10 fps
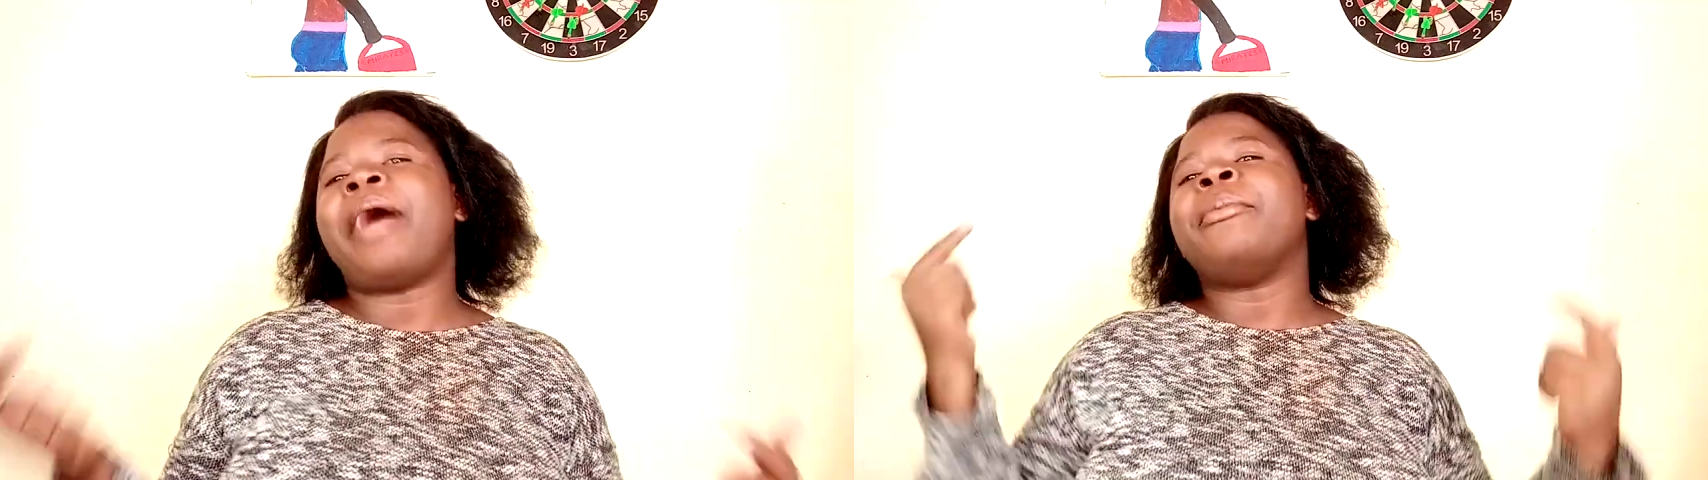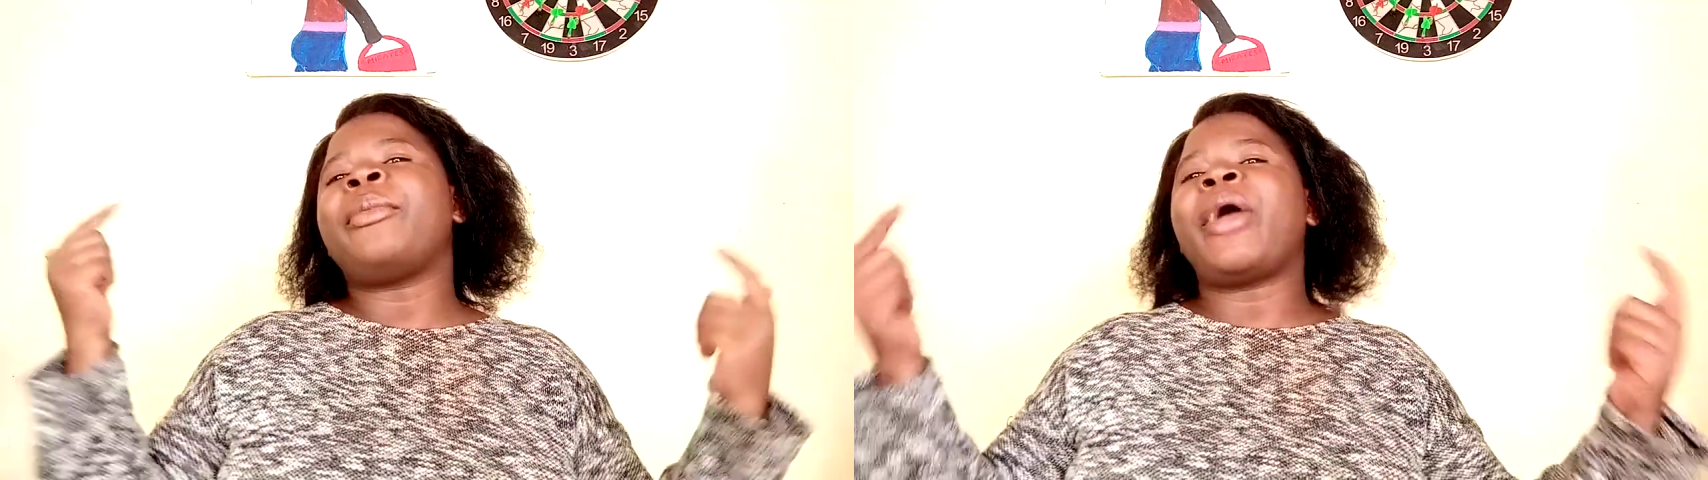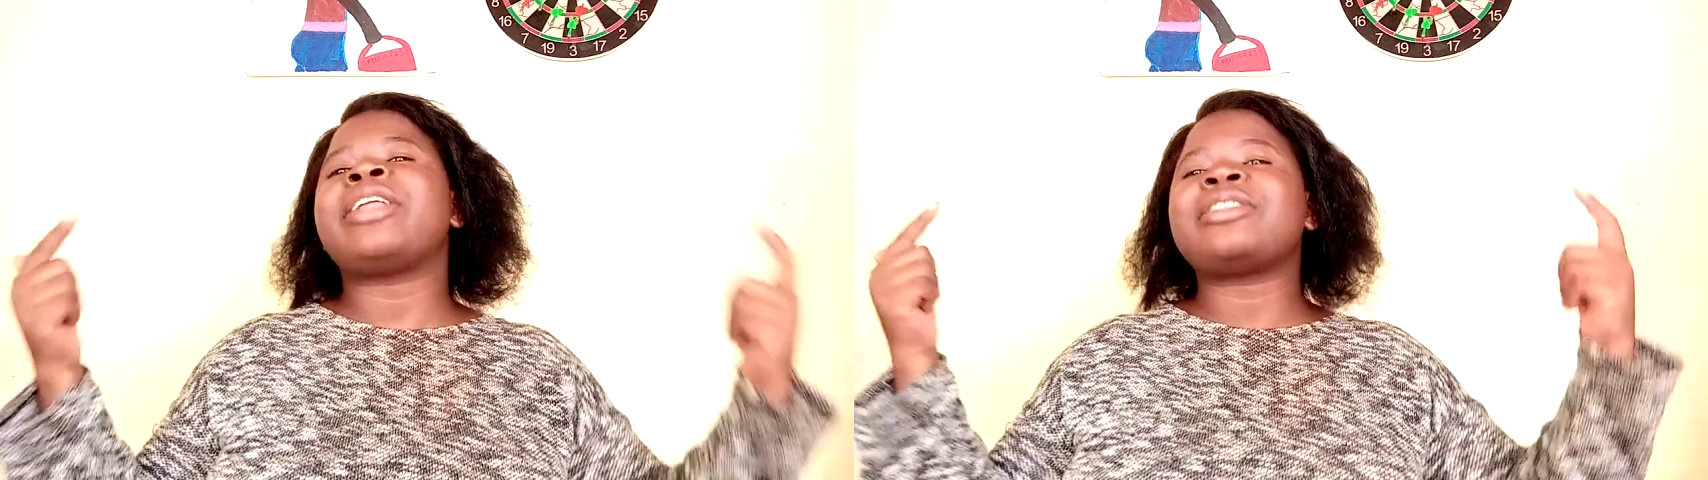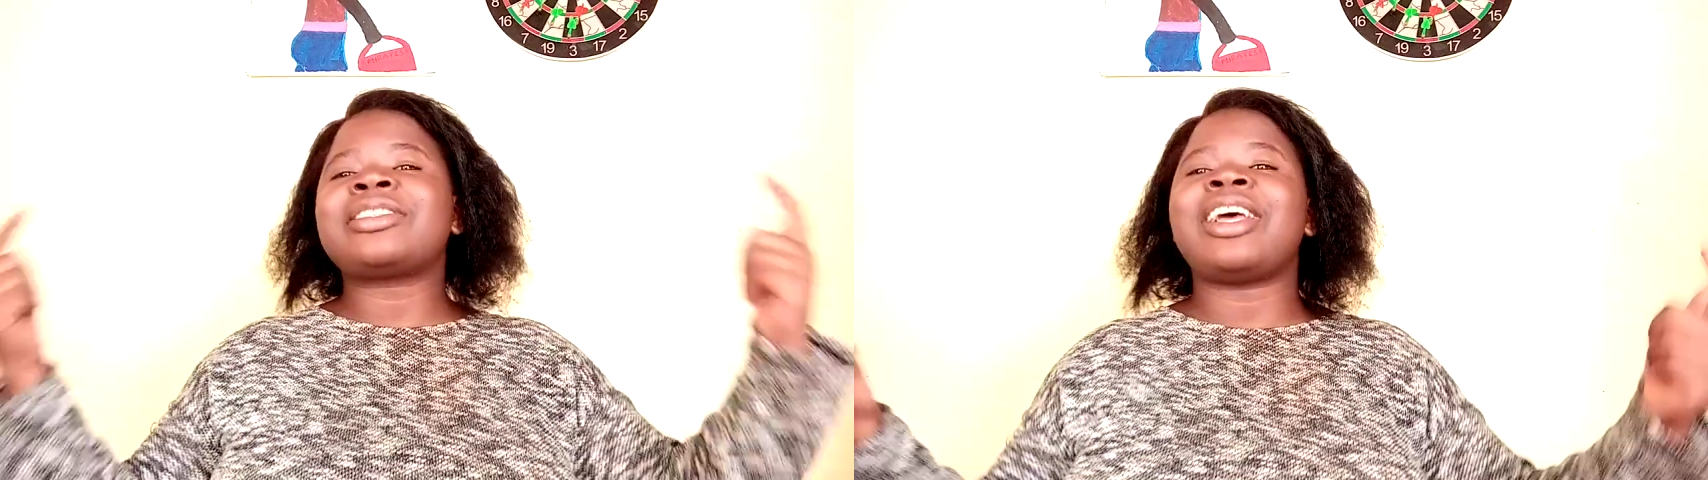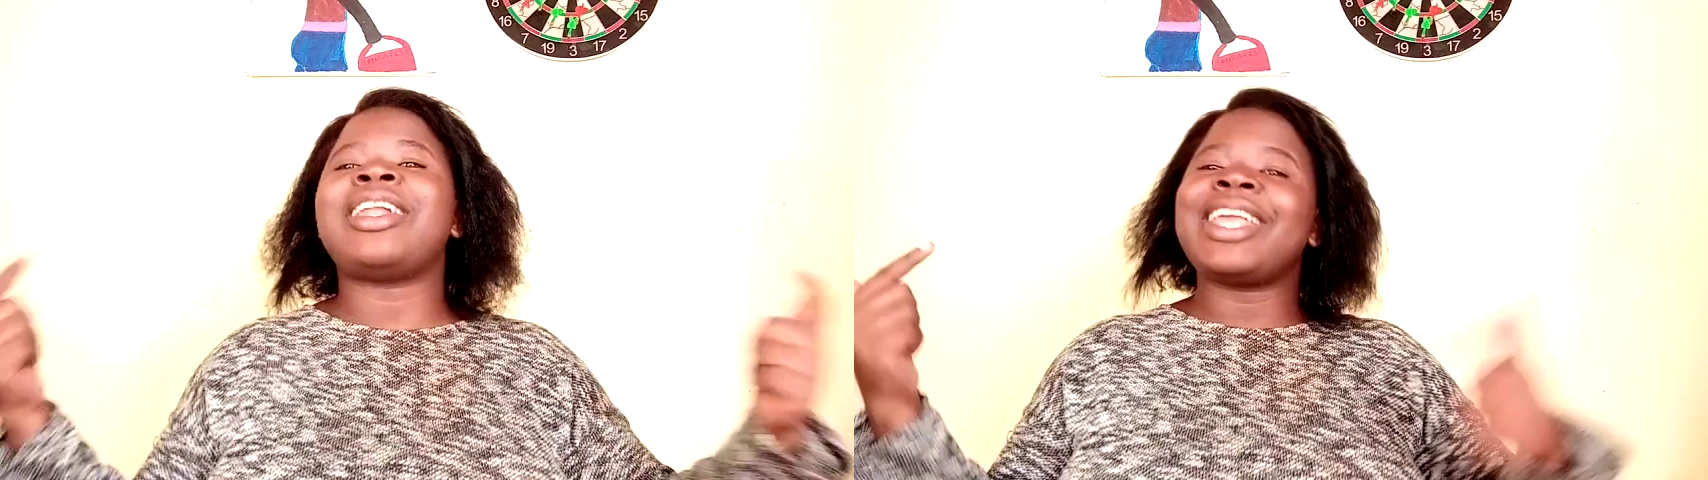I'm going to
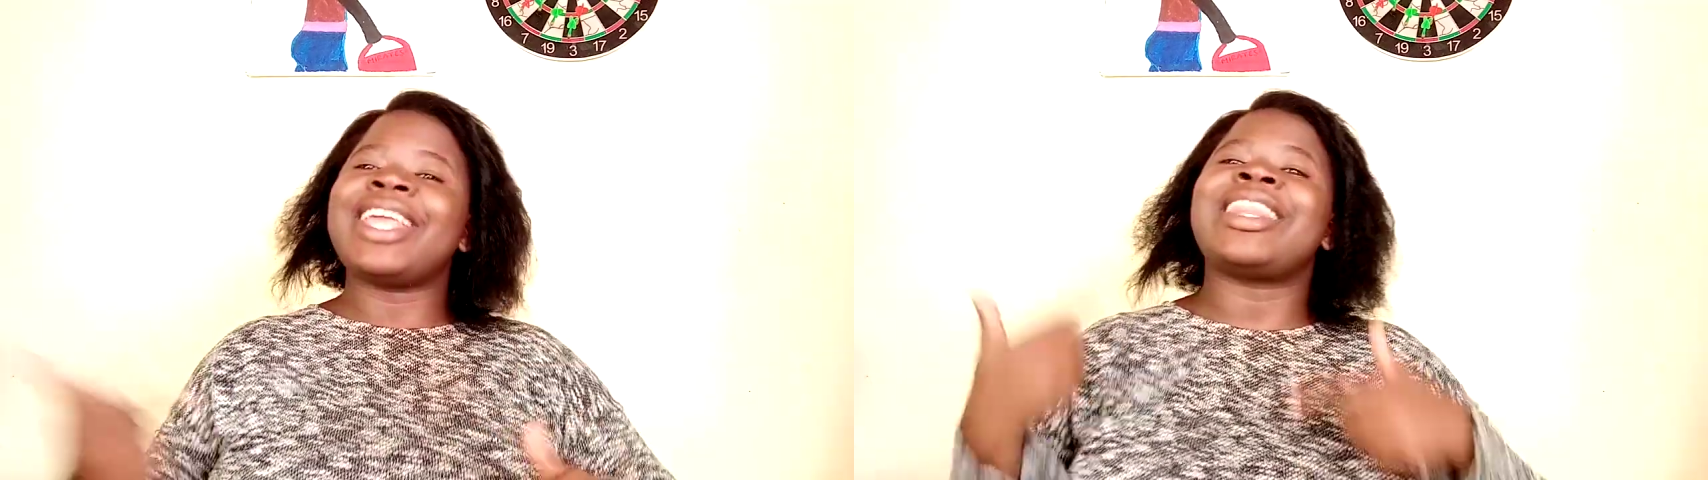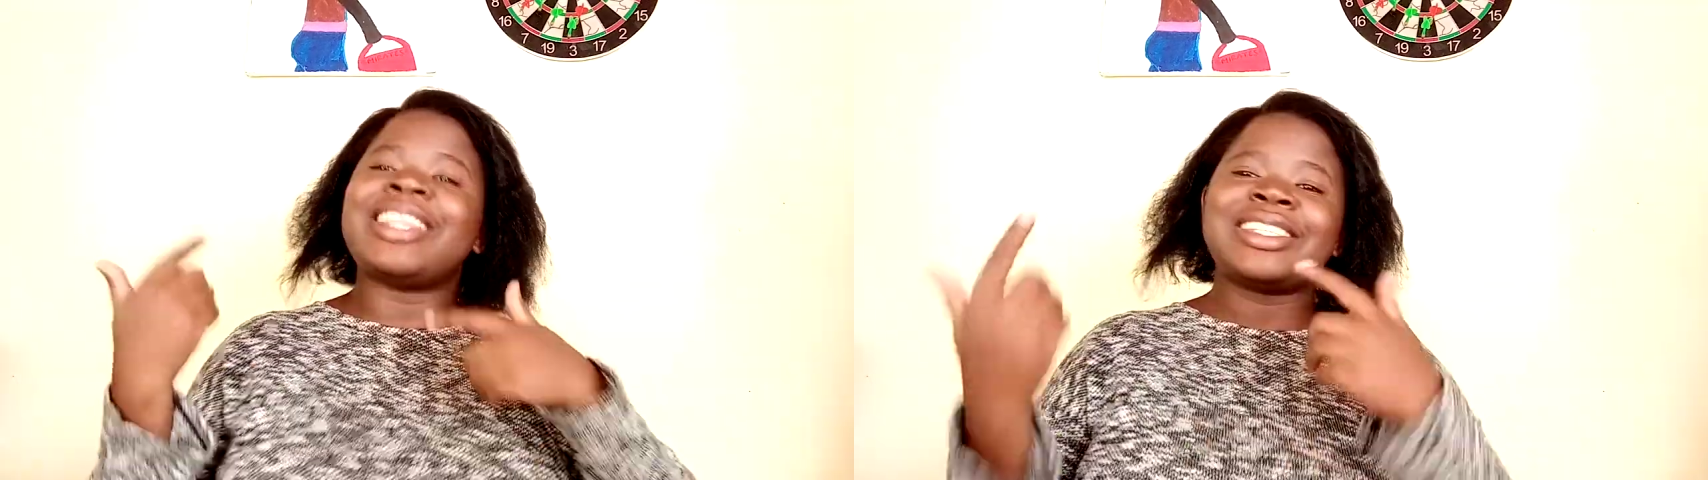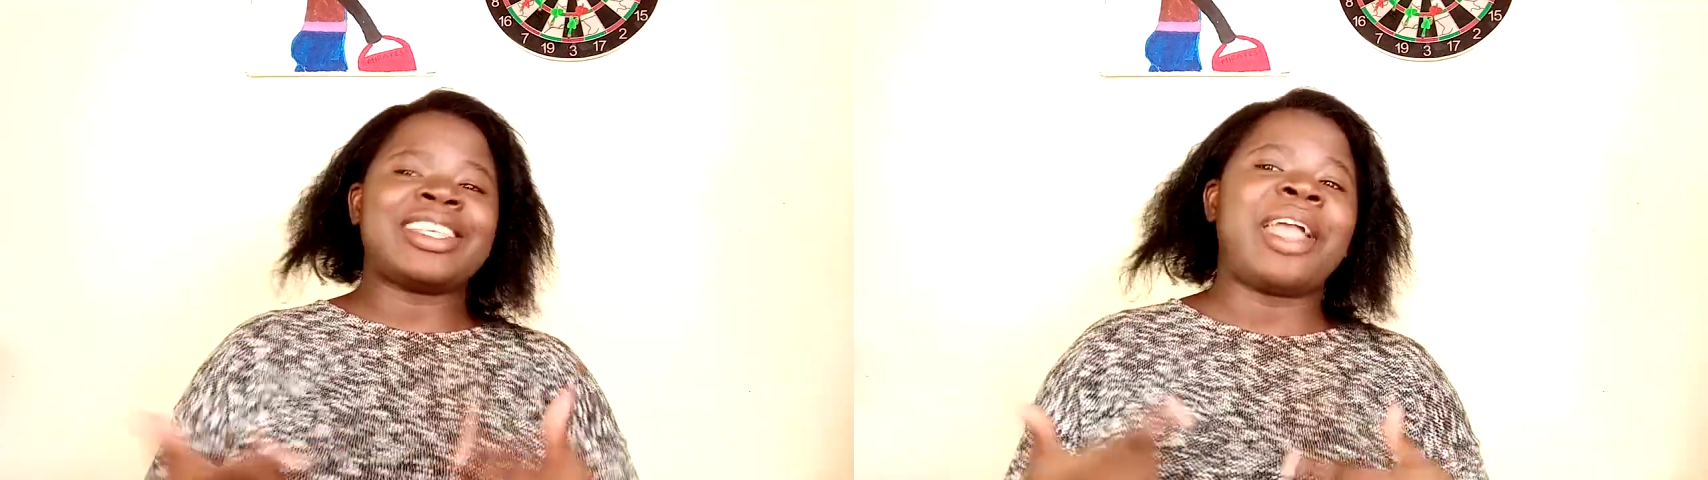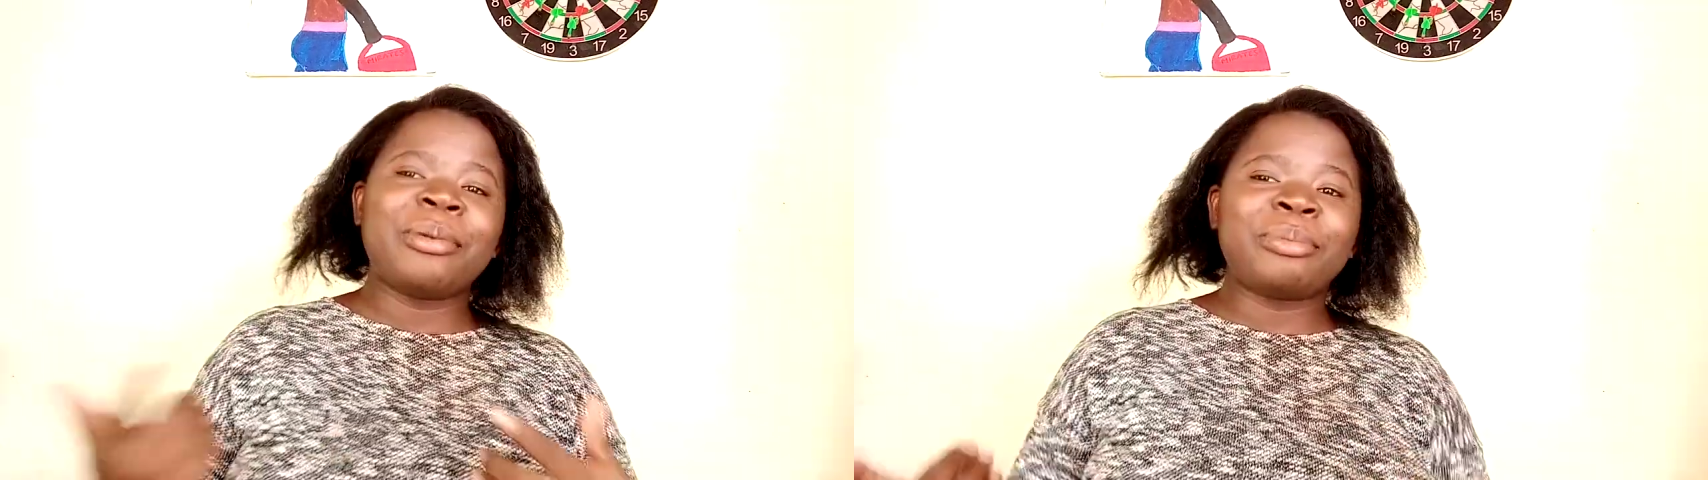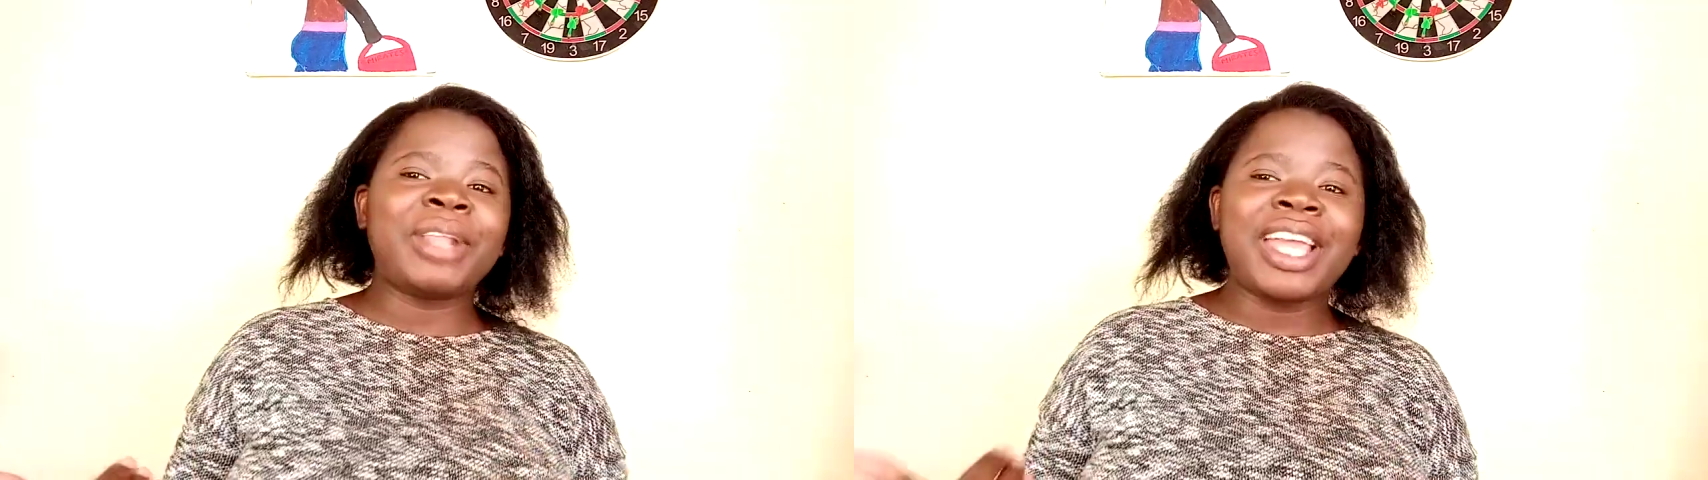study in the
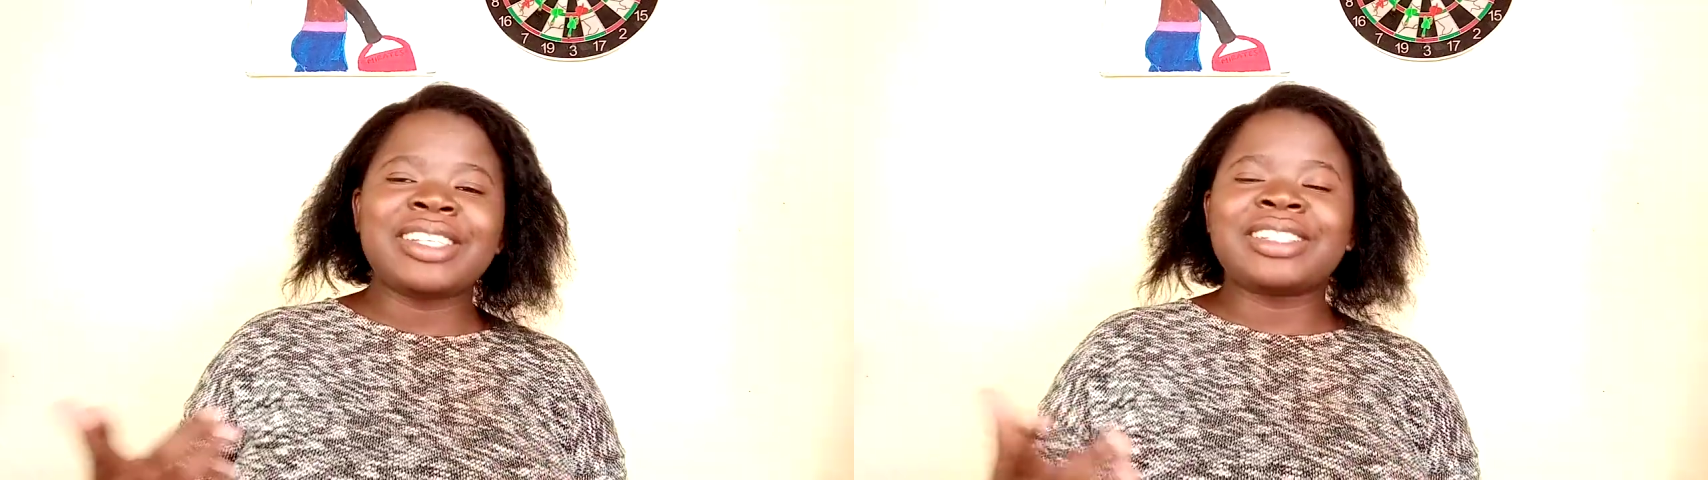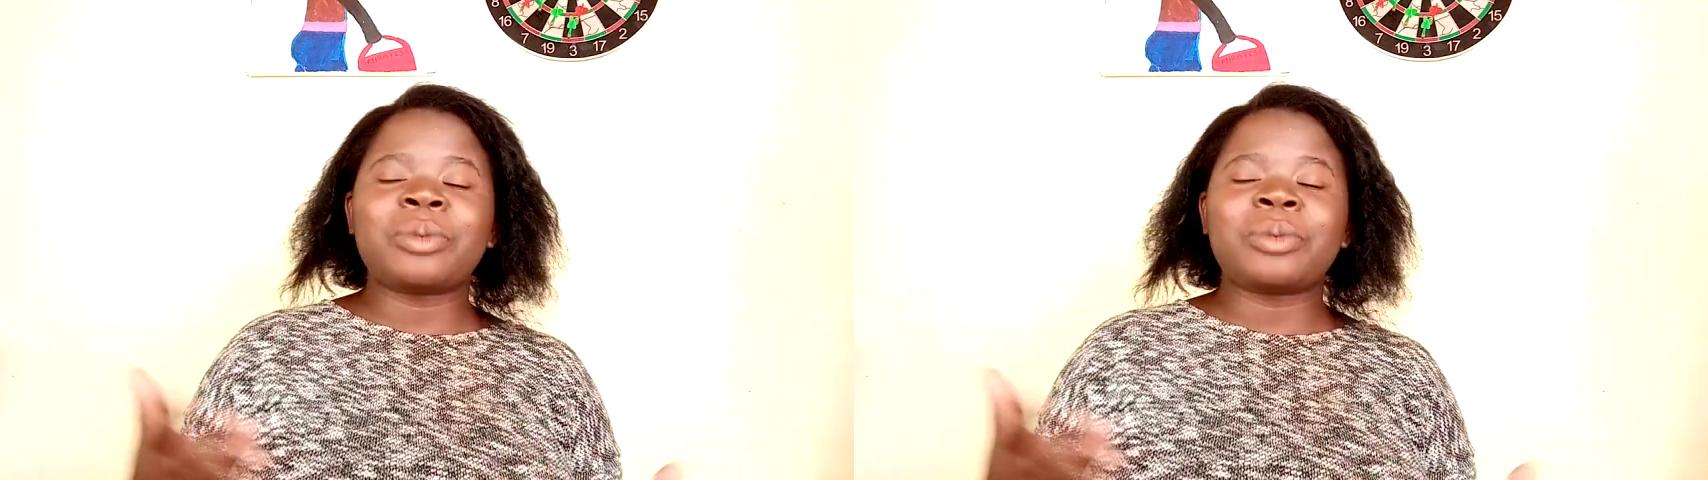same place.